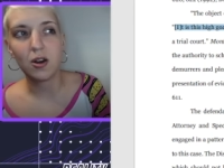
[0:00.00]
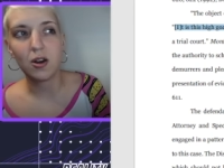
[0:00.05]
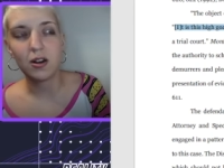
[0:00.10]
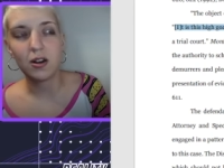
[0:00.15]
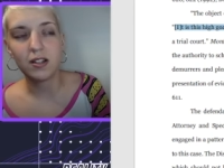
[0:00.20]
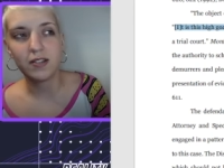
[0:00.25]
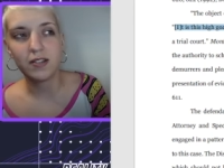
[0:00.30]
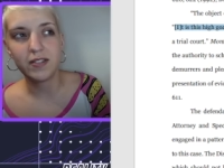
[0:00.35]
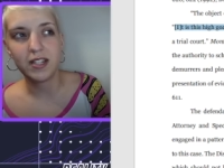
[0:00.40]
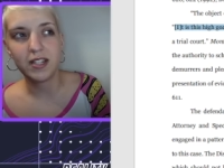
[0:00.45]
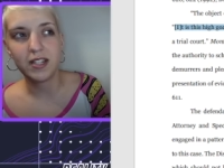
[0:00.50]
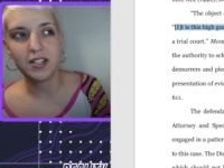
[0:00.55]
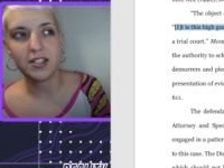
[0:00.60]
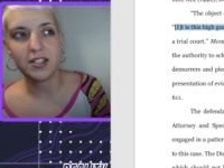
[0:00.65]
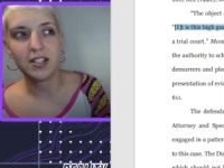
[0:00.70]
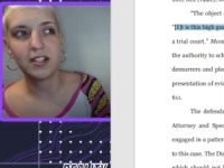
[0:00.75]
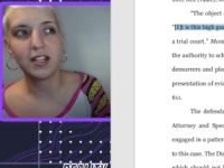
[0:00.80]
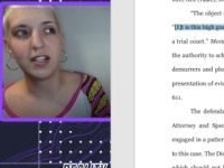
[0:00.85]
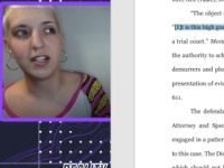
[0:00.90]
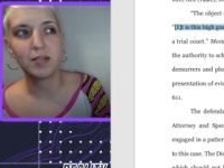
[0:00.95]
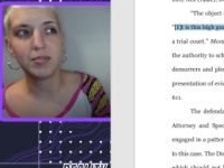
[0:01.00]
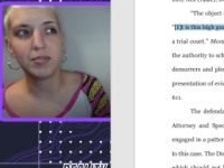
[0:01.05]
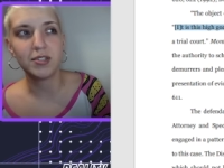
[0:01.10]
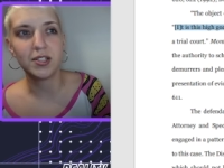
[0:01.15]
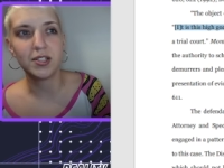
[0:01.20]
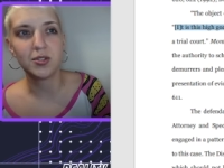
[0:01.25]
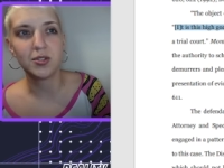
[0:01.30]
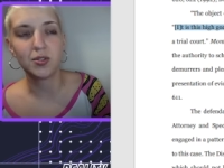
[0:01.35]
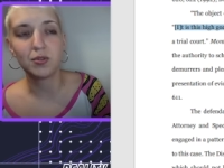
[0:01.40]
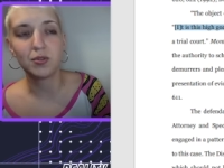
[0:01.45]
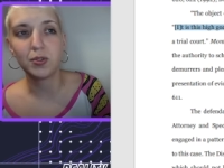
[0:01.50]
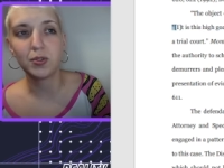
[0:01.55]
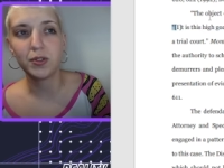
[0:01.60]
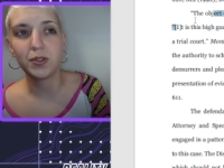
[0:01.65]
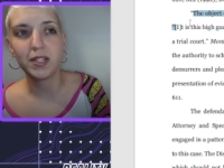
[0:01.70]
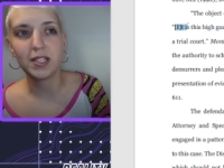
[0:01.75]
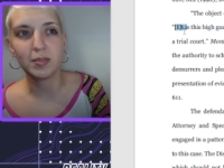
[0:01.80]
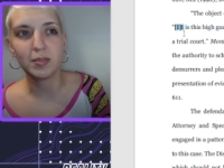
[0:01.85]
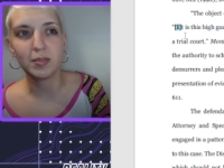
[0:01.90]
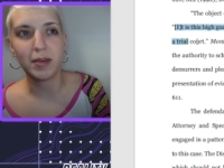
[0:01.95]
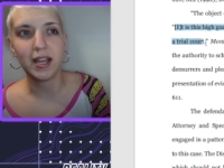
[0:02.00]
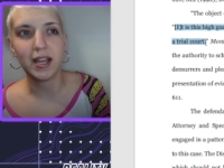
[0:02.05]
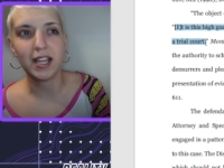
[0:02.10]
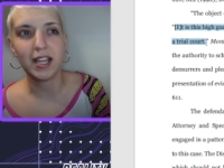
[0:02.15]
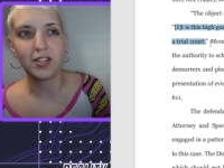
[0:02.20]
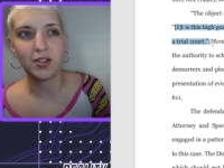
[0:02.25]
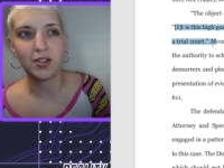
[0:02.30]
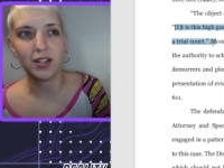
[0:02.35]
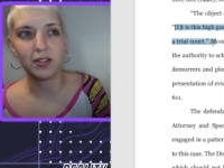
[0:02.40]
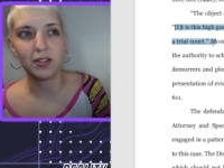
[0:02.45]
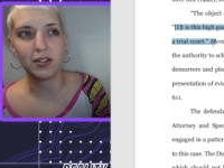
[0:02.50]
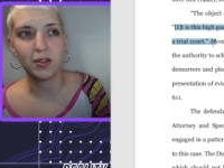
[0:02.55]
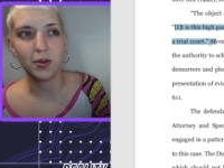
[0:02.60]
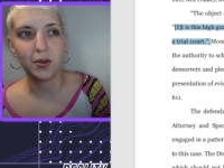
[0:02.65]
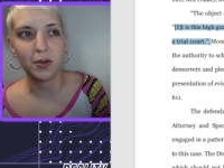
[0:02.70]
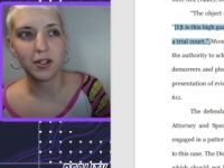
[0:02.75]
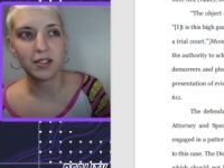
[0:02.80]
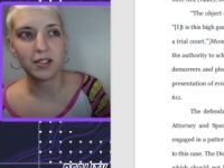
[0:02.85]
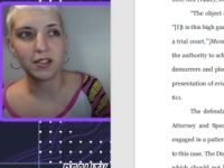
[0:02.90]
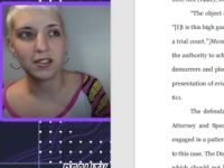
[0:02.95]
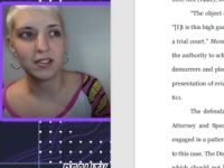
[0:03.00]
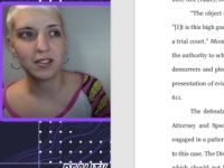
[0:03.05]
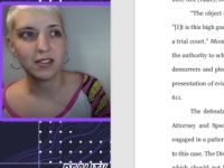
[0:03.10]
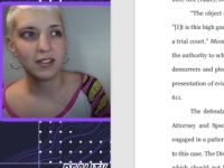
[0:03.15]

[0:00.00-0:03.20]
all evidentiary and procedural rulings by a trial court.